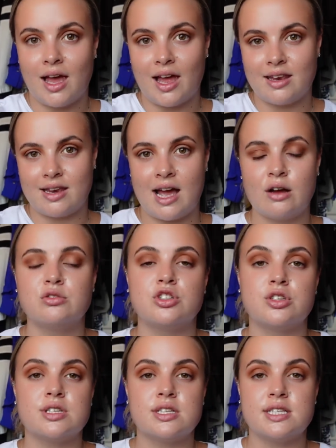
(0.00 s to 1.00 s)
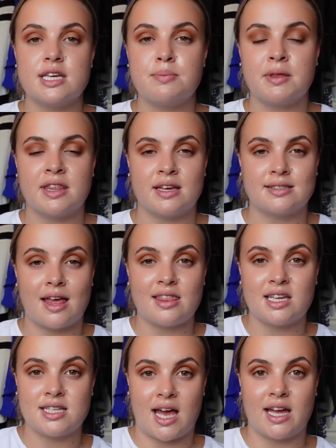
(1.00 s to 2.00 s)
And now just to deepen this,
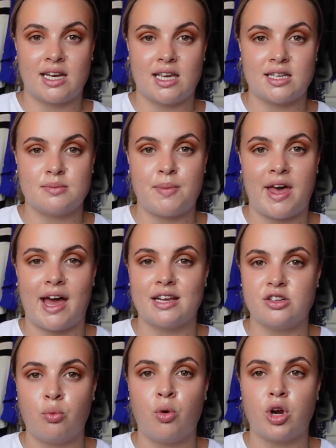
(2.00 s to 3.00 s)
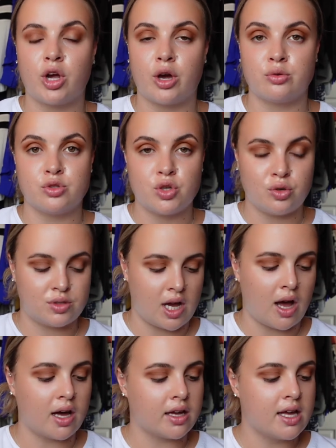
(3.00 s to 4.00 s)
the tiniest bit, I don't want to go too
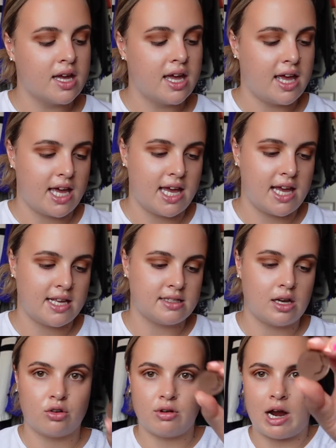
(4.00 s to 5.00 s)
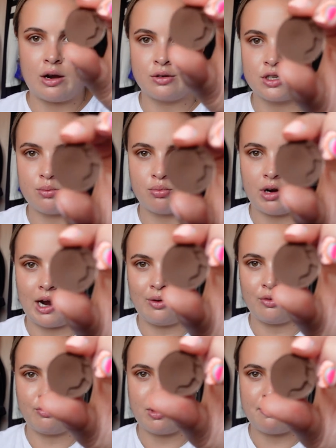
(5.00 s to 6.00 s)
dark, is ground
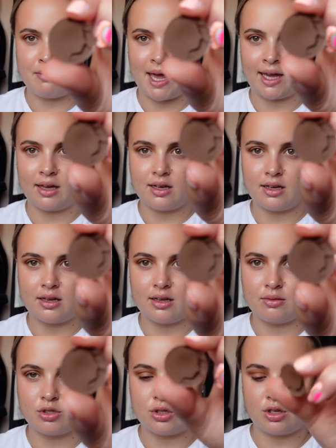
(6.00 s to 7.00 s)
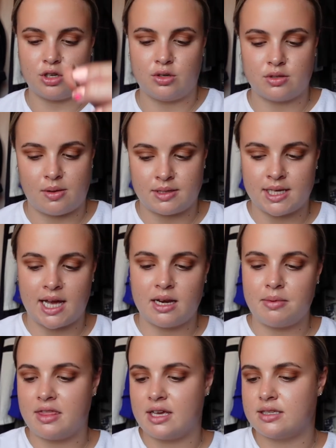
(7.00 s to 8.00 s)
brown from MAC. I'm just going to use a tiny
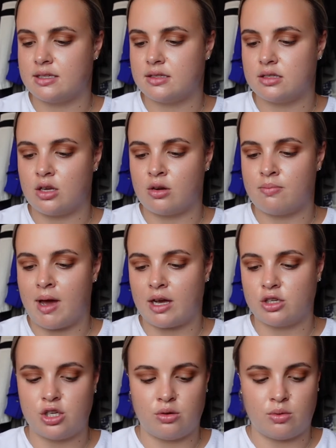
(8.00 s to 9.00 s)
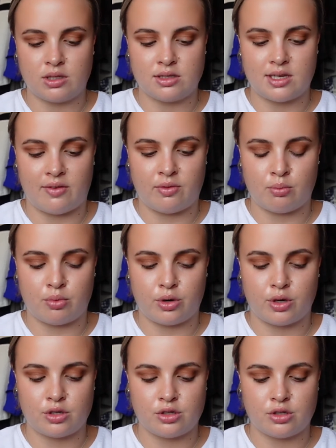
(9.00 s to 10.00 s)
bit of this. This is on a MAC 217
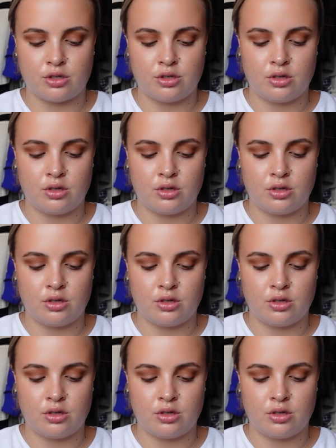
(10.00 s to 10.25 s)
brush.